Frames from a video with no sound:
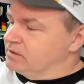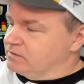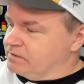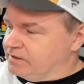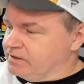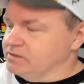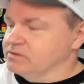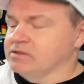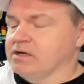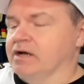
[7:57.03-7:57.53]

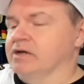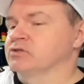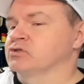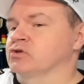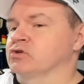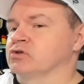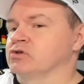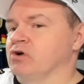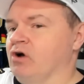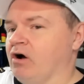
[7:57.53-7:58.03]
These guys
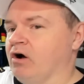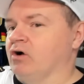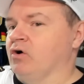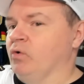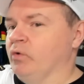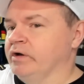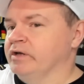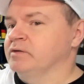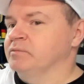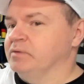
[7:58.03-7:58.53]
are not
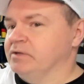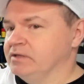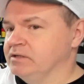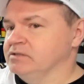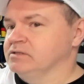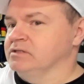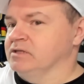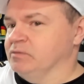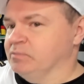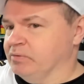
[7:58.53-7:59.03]
going to be
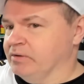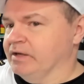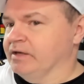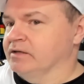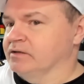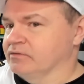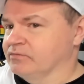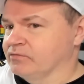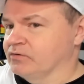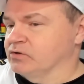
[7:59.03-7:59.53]
easy to play
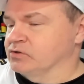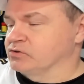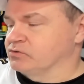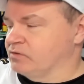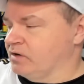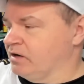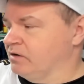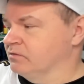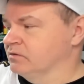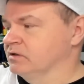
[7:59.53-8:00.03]
in the first
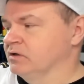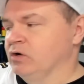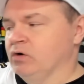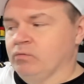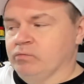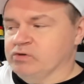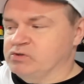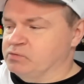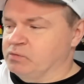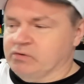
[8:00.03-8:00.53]
round,
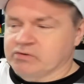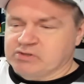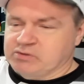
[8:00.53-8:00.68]
which won't